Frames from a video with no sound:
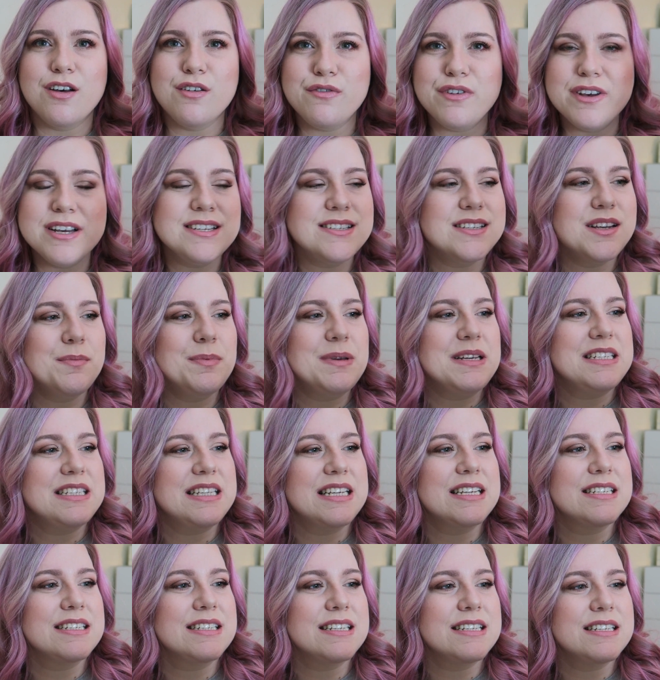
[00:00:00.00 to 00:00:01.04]
First up is
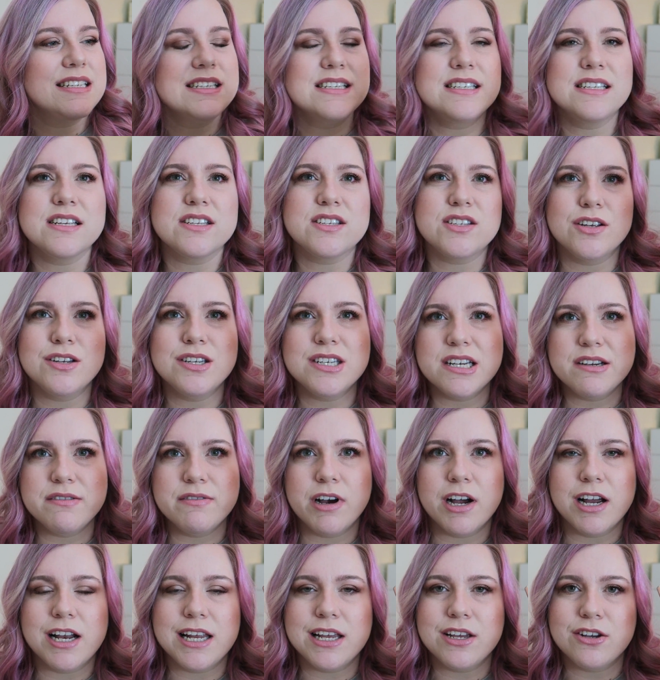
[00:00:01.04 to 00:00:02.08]
this is the Sunday
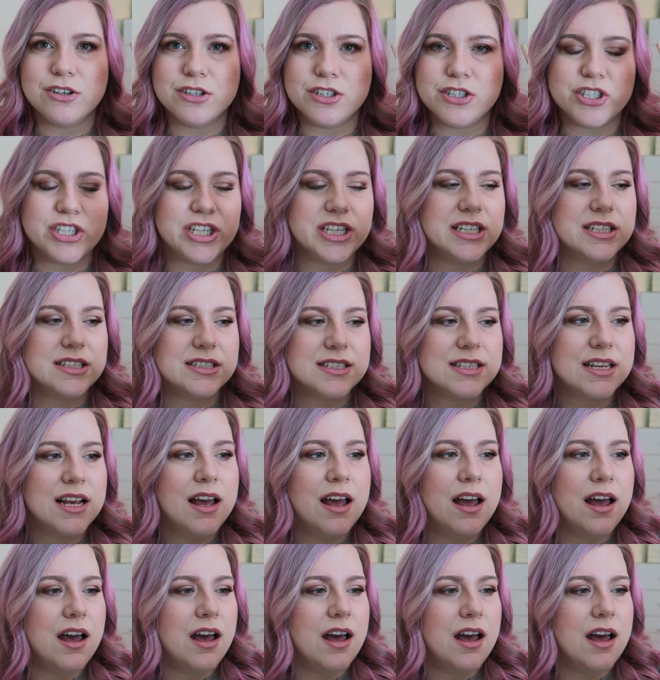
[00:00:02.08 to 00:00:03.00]
Riley Good Jeans.